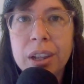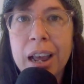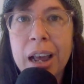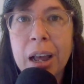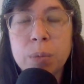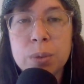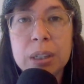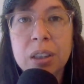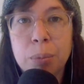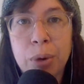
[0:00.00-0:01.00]
helps me in
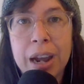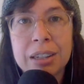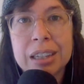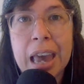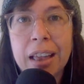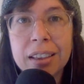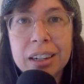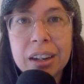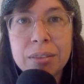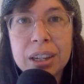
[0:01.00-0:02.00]
the practicality
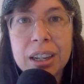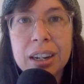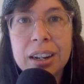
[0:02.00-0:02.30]
of it.